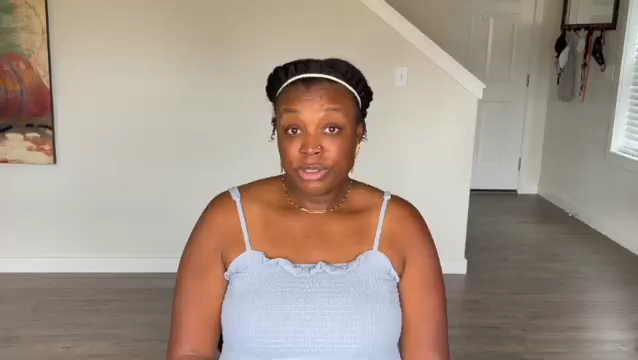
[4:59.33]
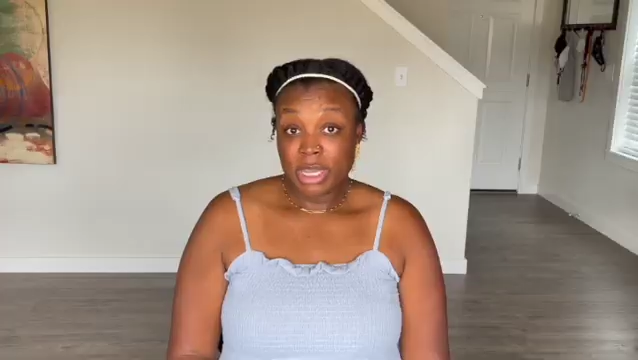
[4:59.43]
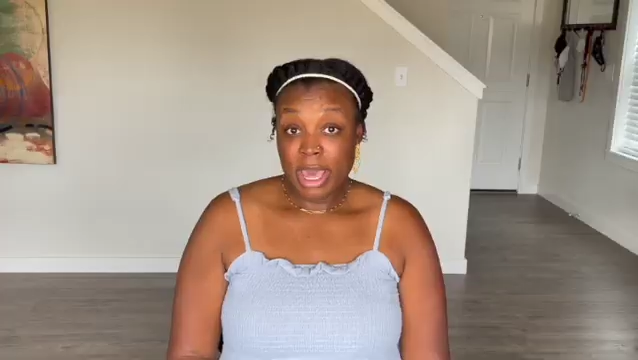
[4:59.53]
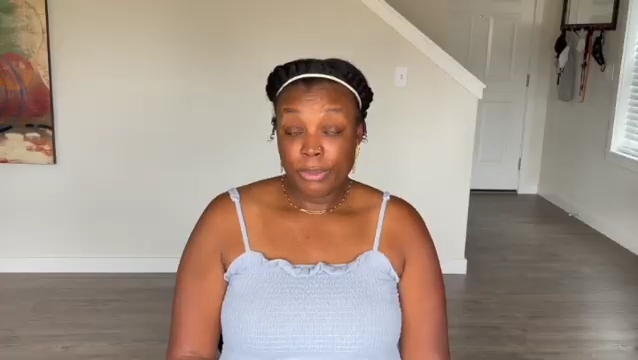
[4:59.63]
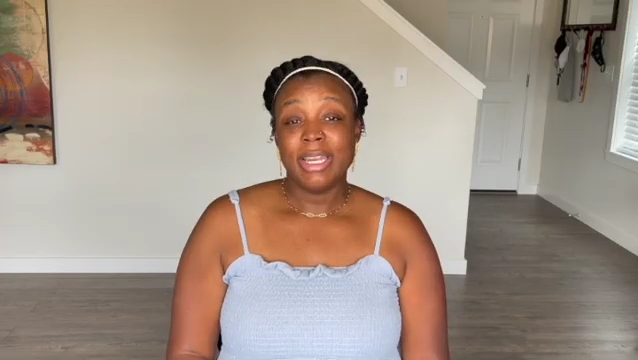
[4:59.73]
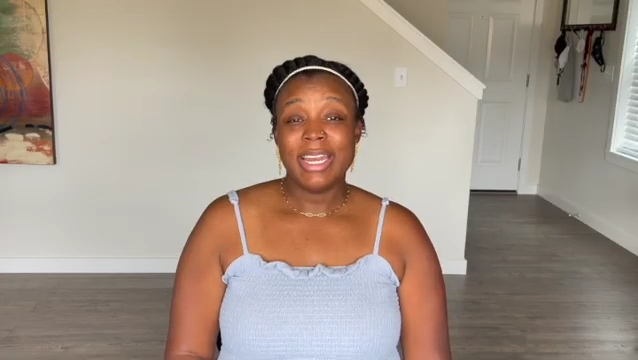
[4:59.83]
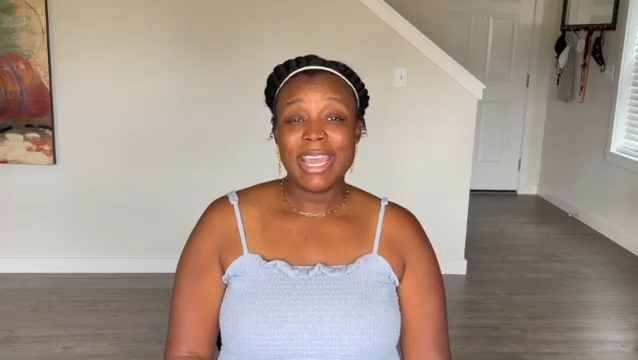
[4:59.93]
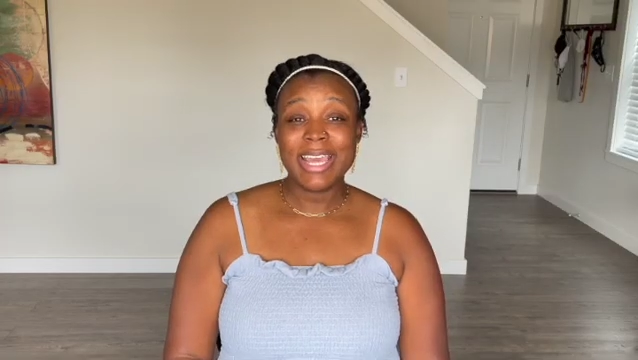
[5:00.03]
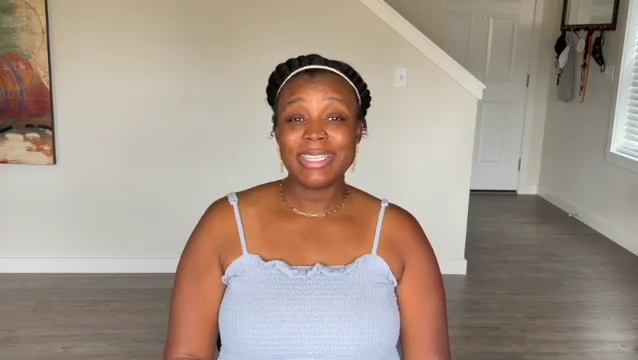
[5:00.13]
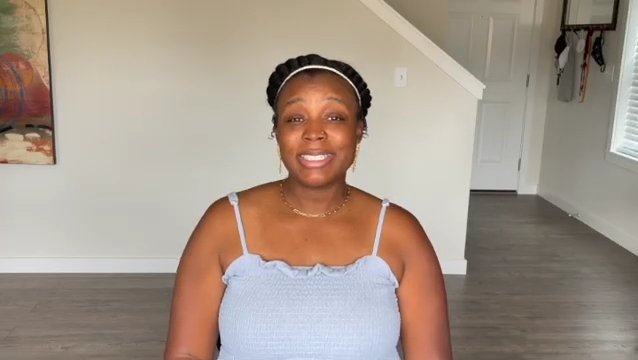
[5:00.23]
that one.
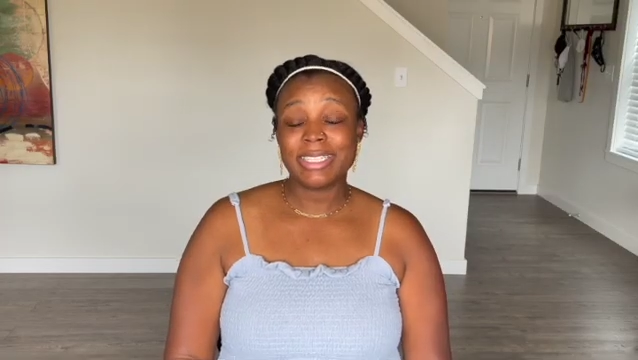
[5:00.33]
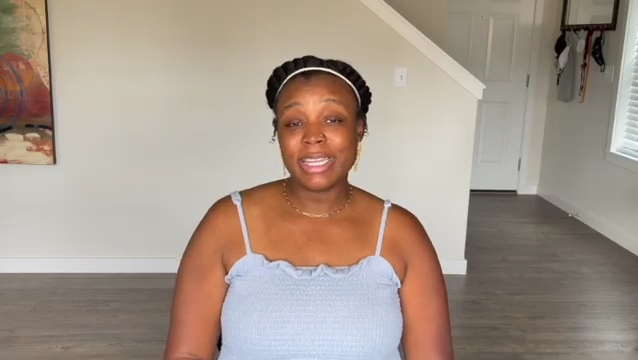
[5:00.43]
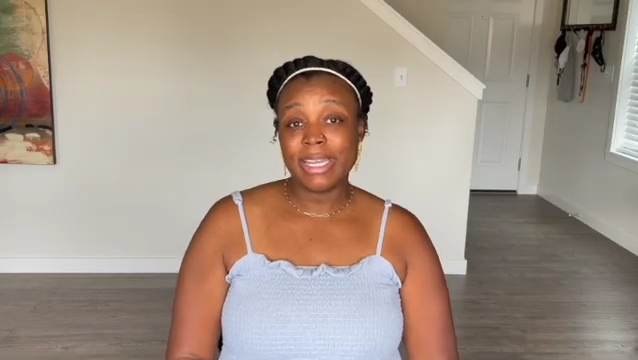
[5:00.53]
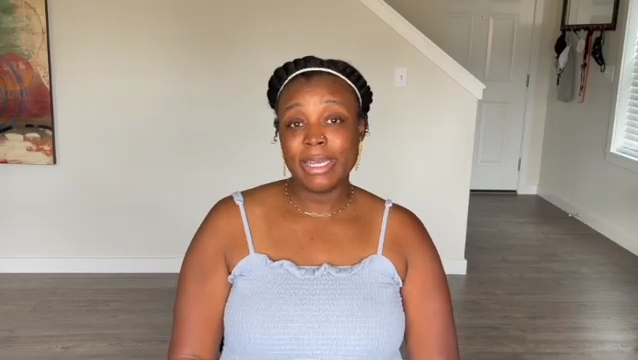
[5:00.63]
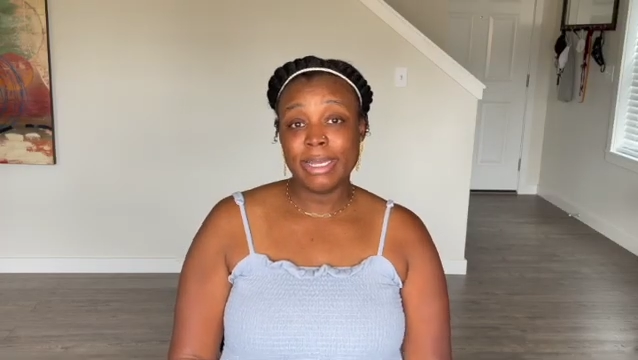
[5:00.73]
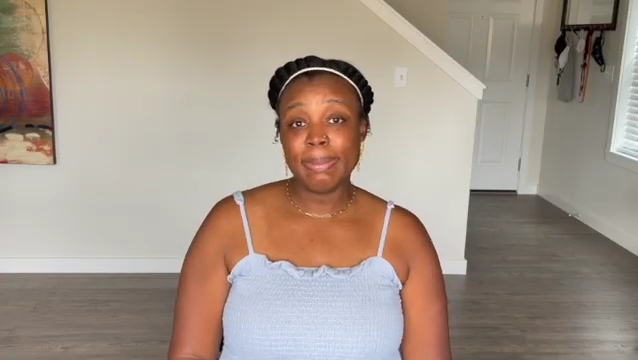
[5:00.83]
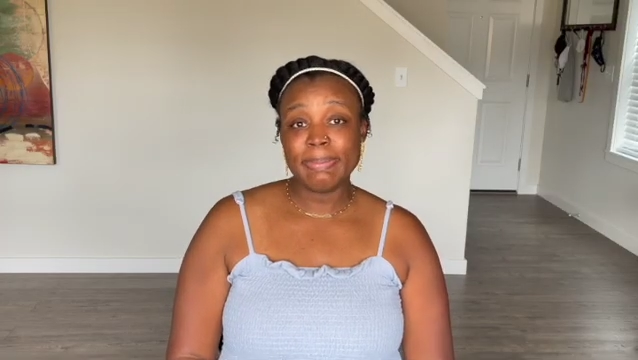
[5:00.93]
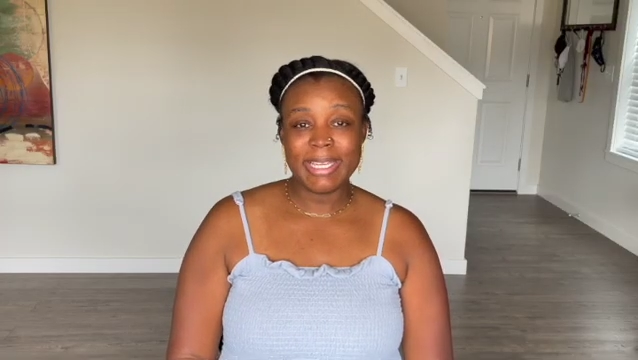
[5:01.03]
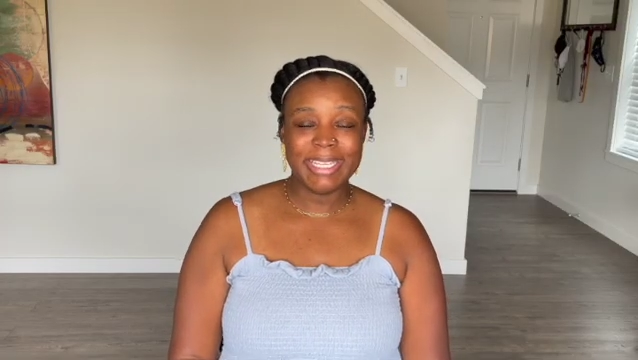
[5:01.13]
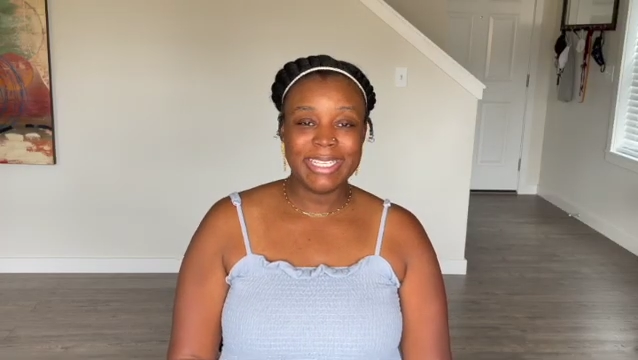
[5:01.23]
Next up
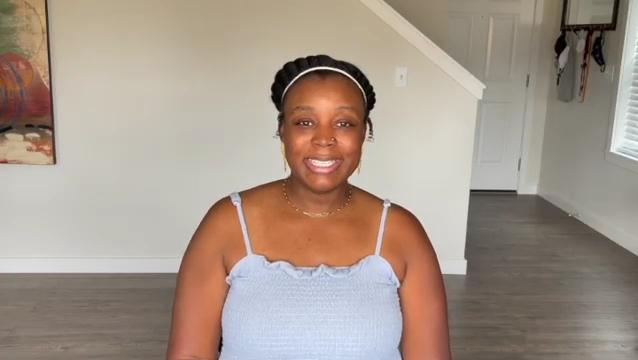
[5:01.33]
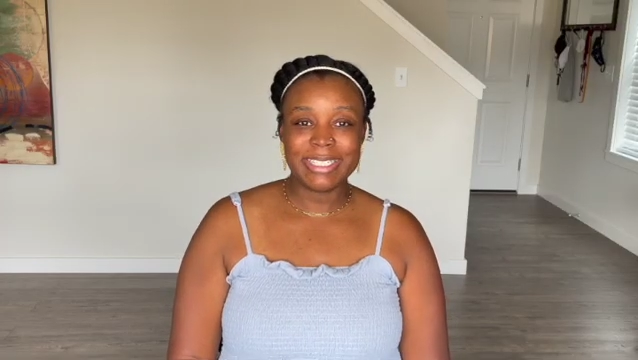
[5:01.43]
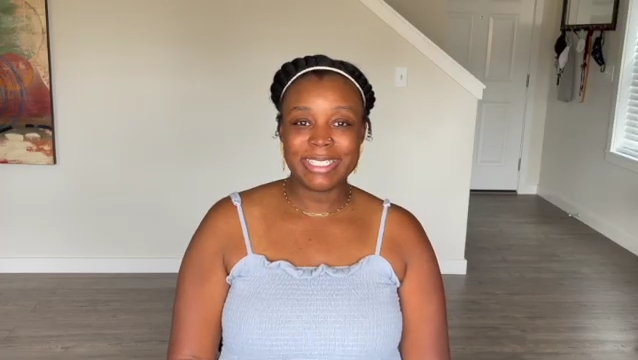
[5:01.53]
is